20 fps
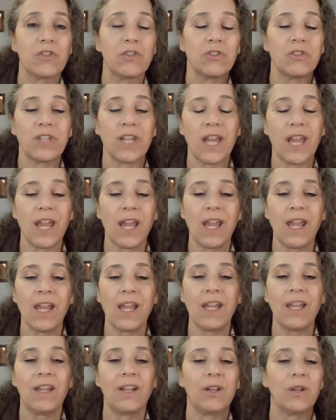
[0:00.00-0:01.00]
of your
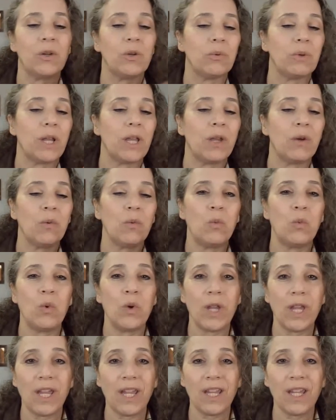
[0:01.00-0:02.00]
day and a great
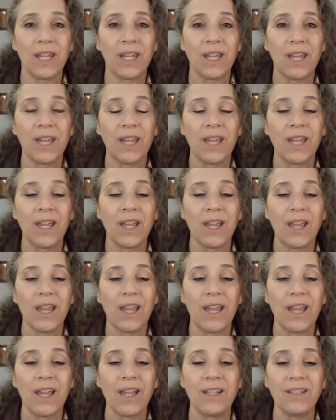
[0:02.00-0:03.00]
week,
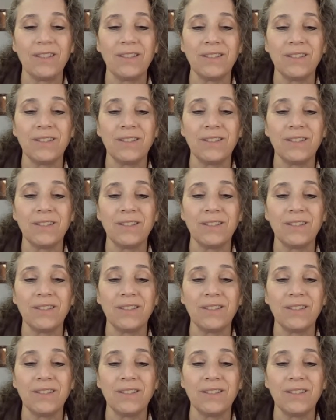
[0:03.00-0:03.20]
and